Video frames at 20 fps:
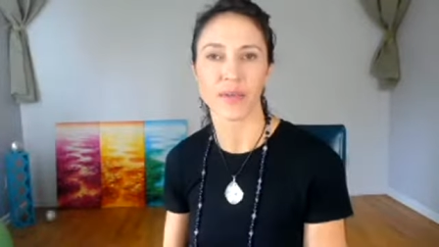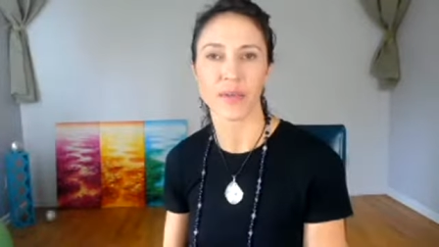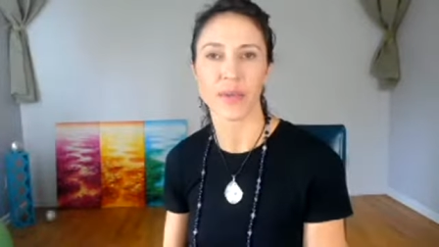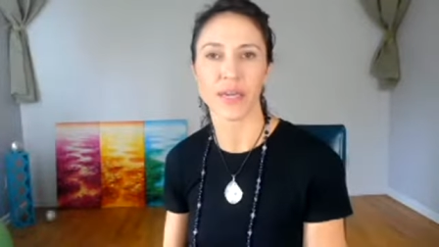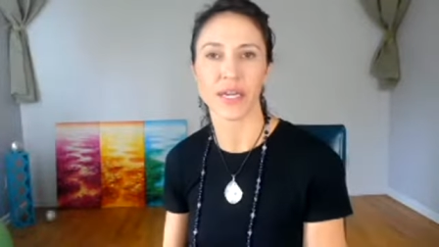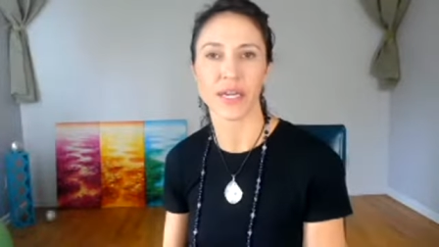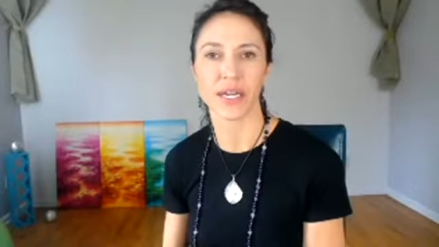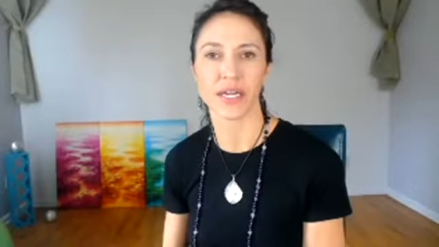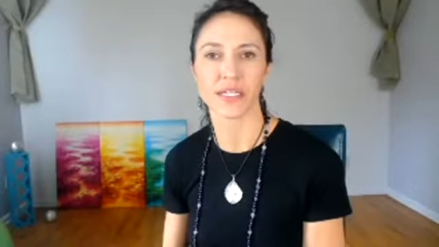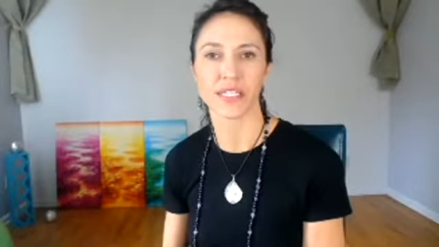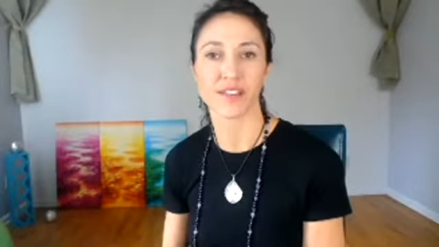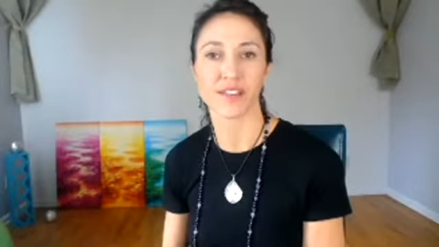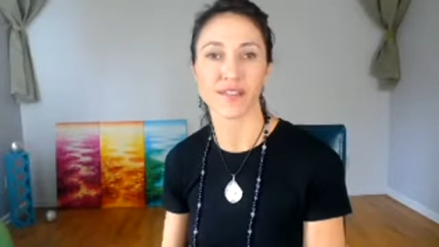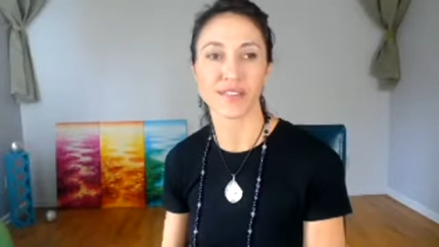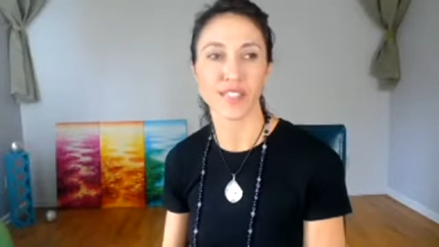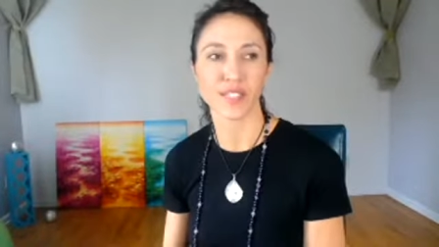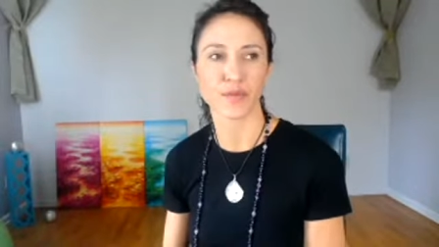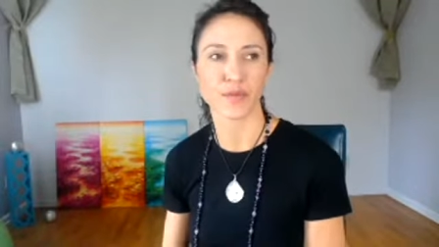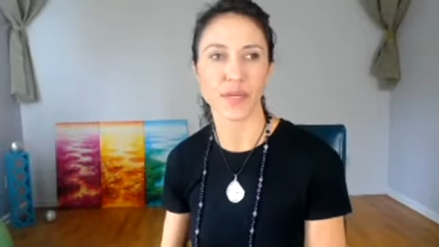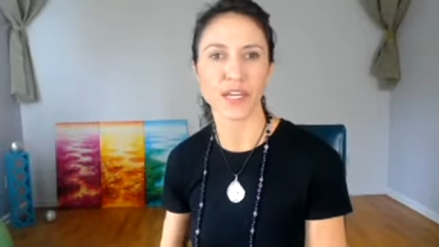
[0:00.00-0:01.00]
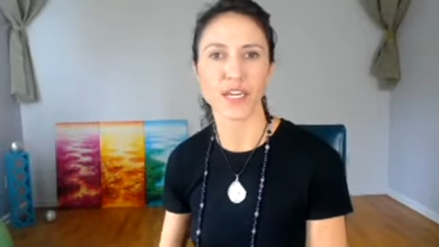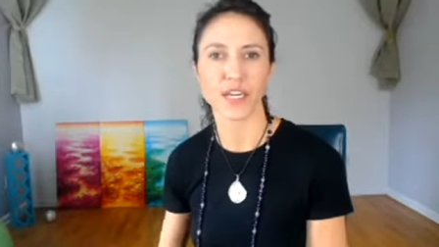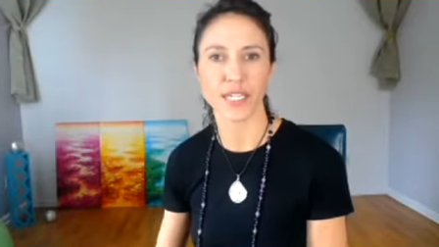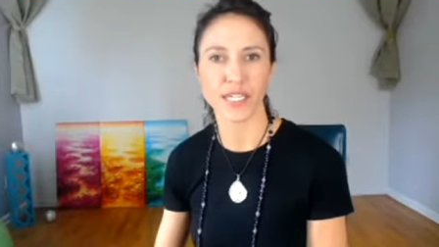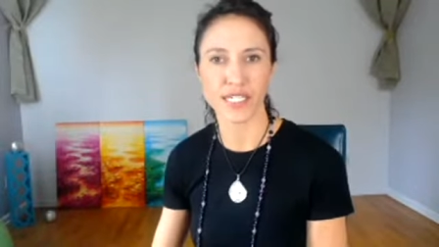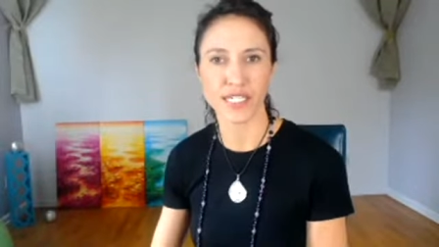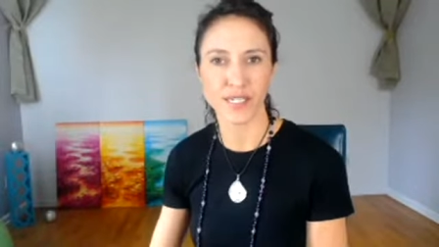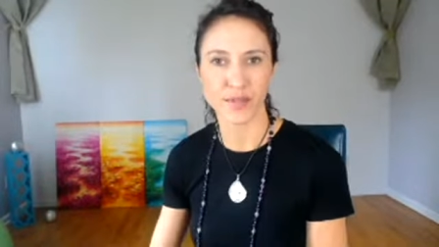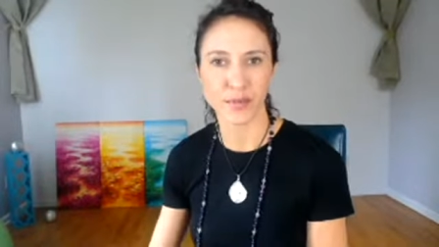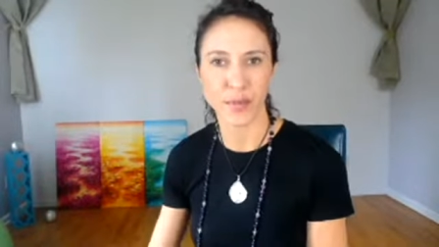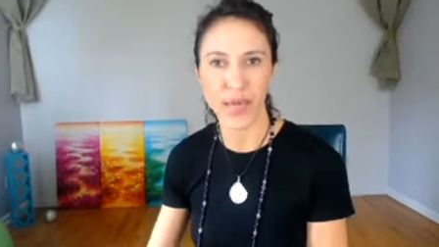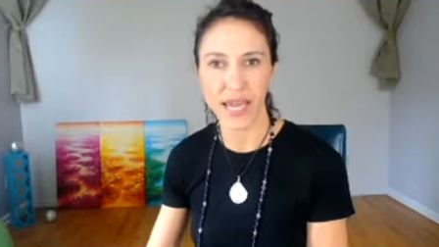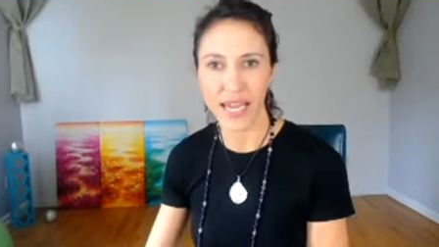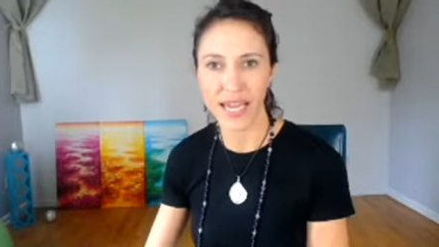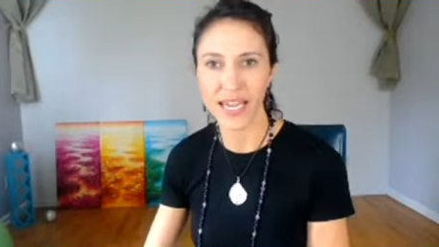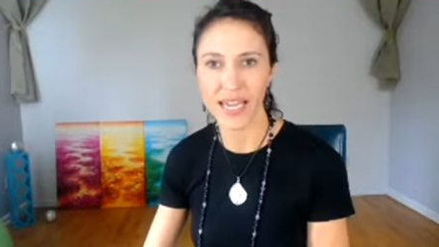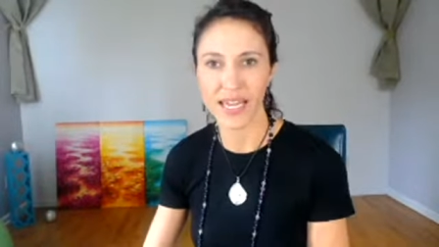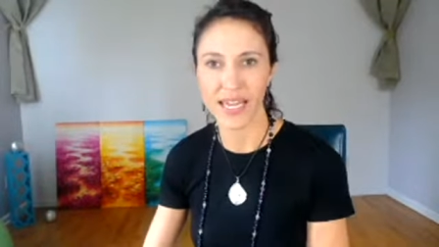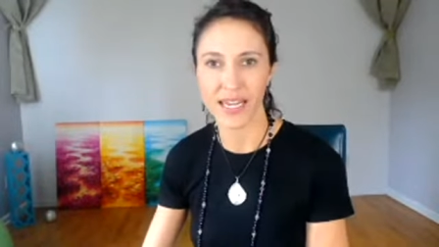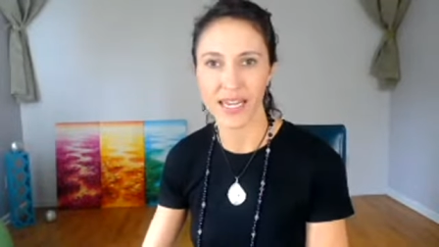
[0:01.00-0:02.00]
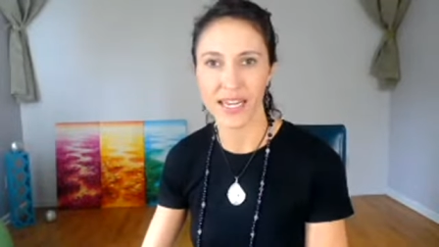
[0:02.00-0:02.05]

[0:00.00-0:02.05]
Because I've experienced pain,